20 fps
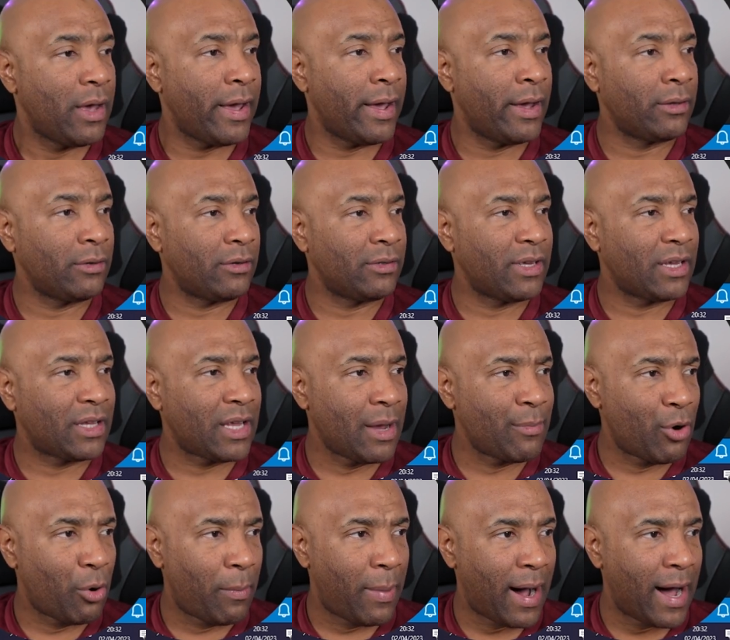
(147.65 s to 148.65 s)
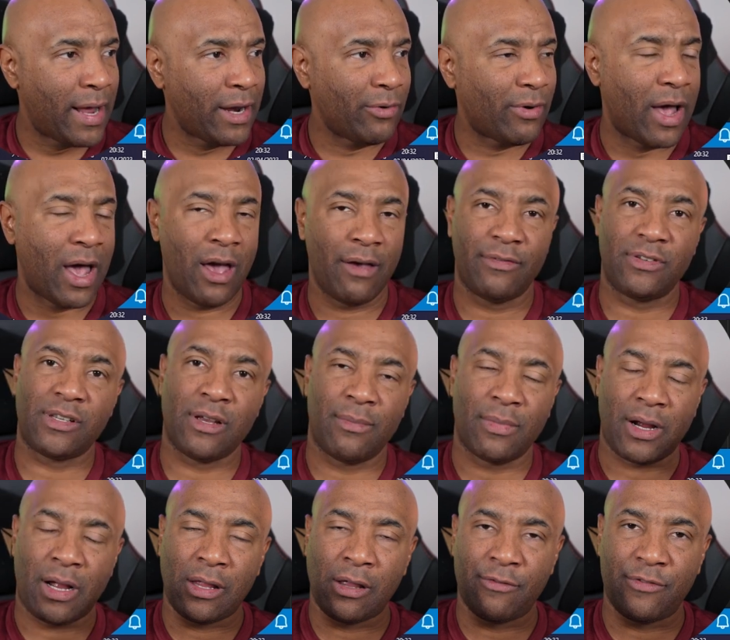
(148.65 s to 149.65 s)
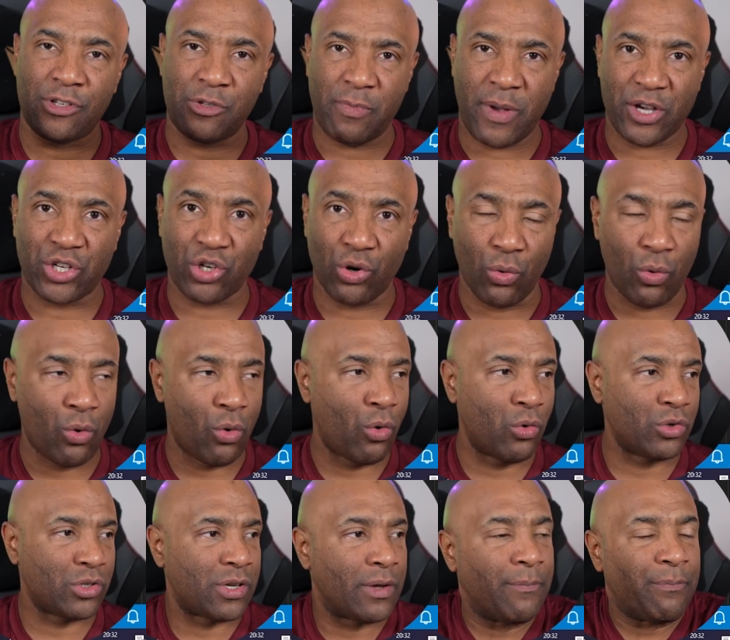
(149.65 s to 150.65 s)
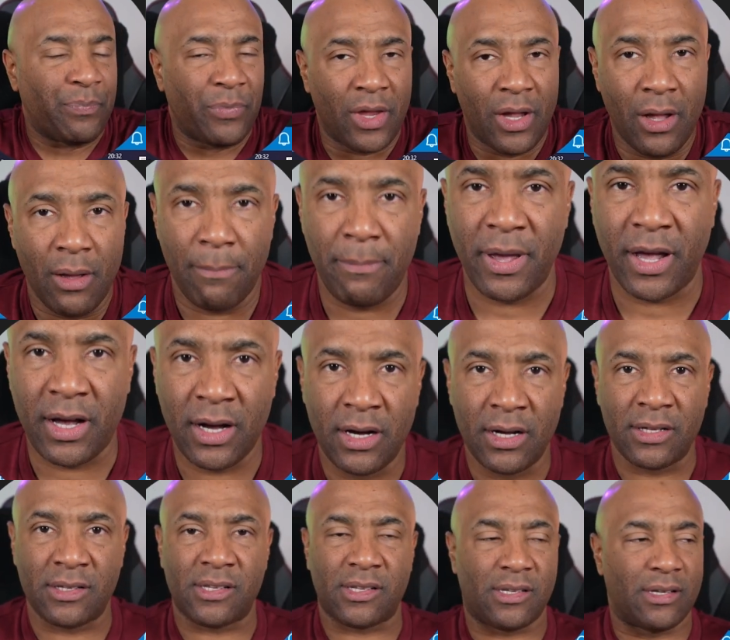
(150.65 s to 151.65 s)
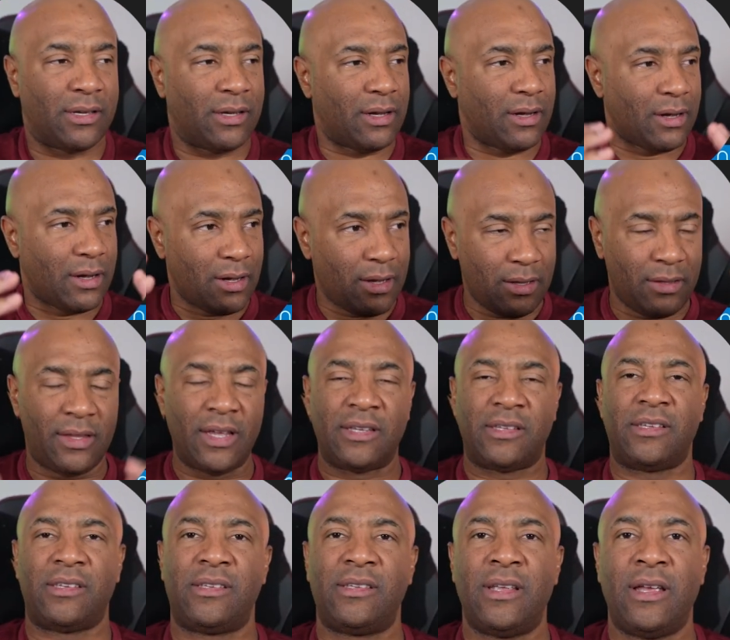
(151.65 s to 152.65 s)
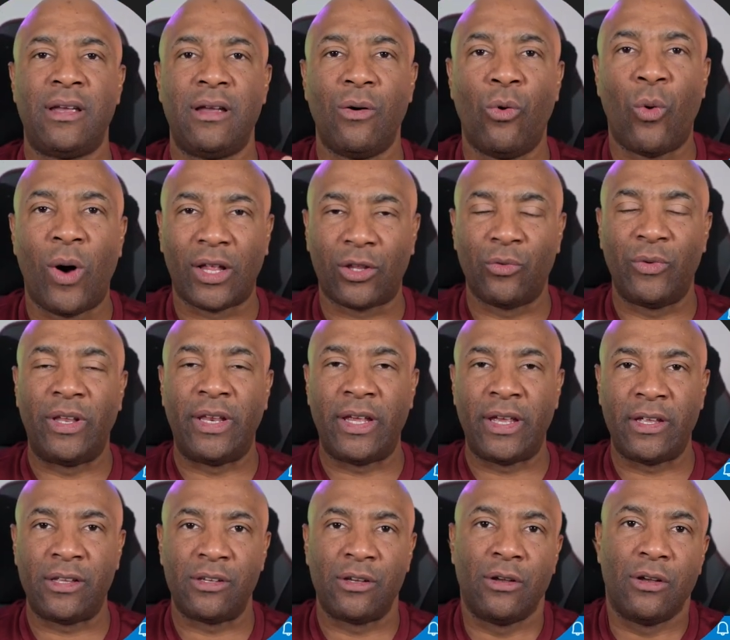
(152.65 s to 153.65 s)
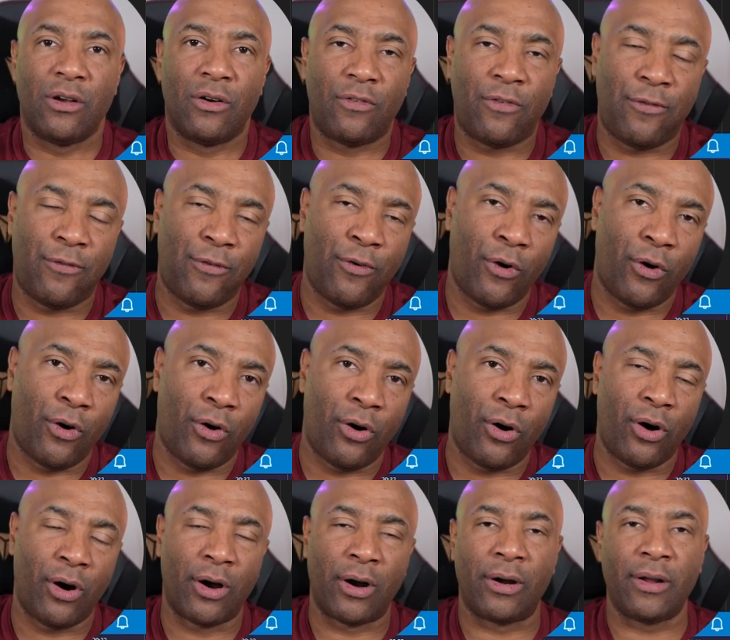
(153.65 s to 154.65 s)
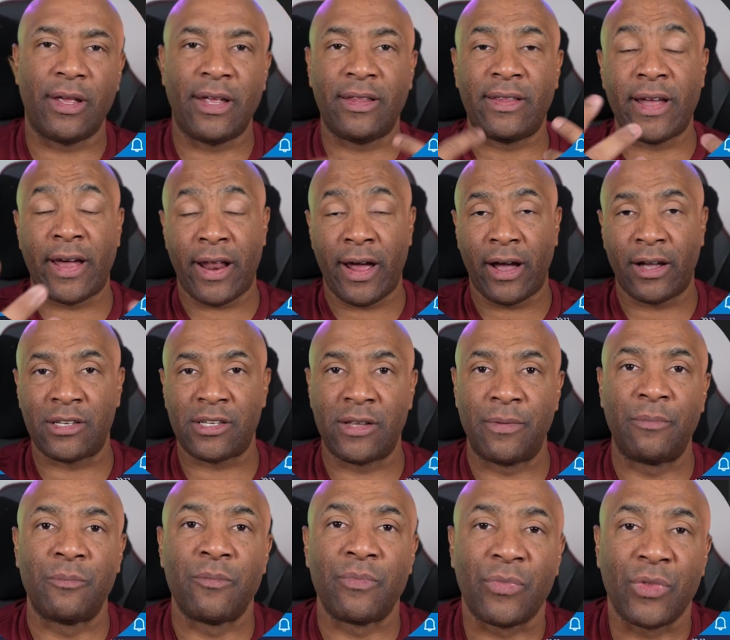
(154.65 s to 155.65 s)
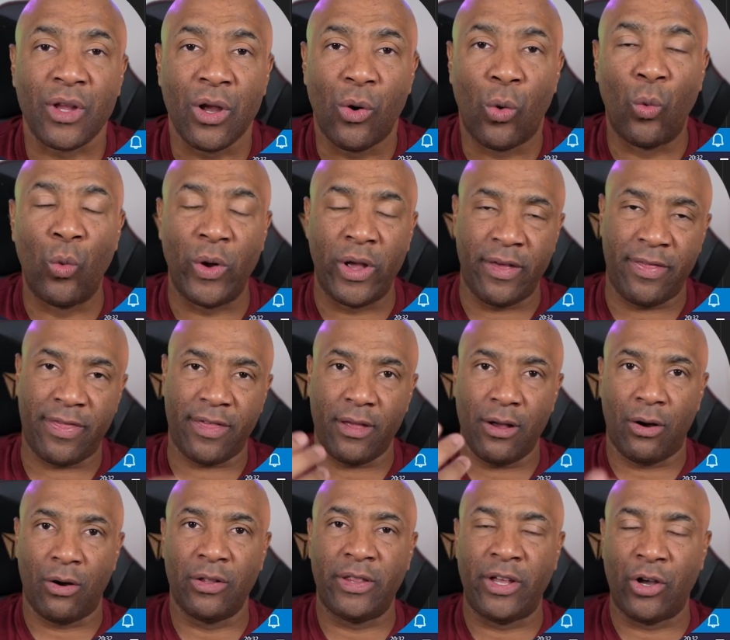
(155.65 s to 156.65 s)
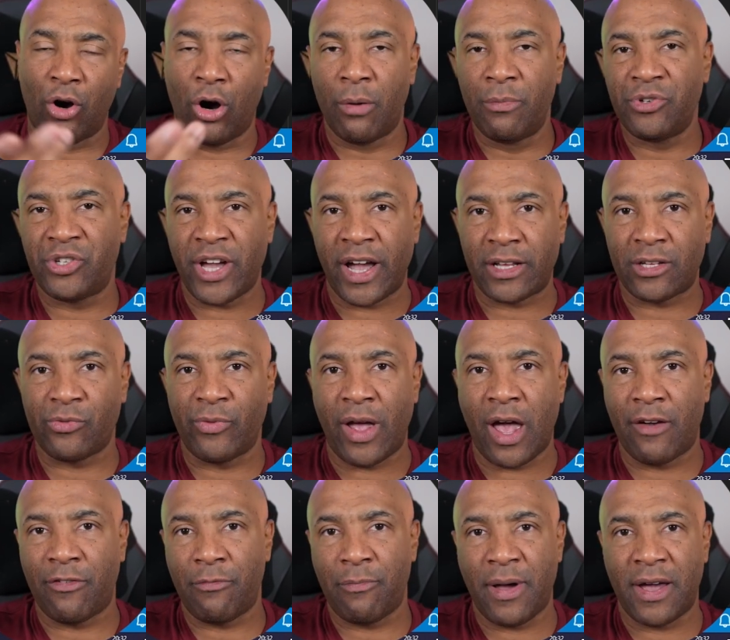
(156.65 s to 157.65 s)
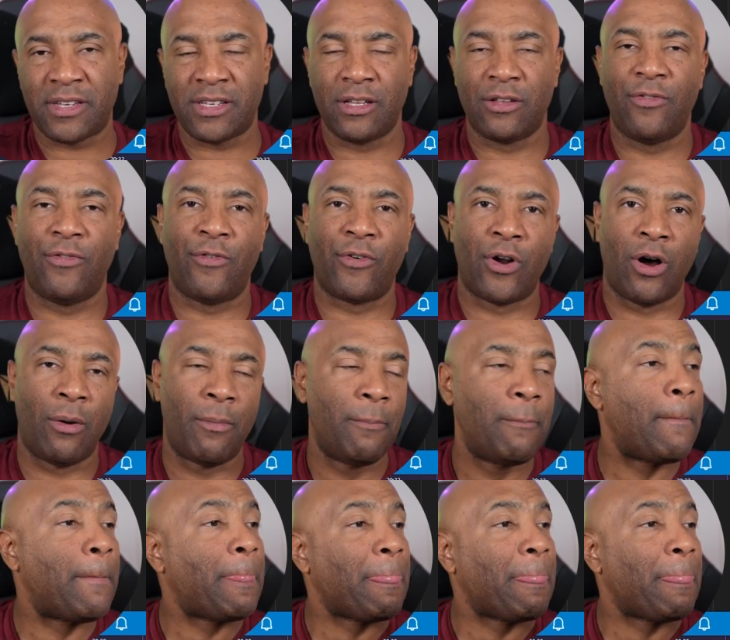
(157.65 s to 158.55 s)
And on the table body, we have some kind of special code because this is what we need for interacting with the object we have passed from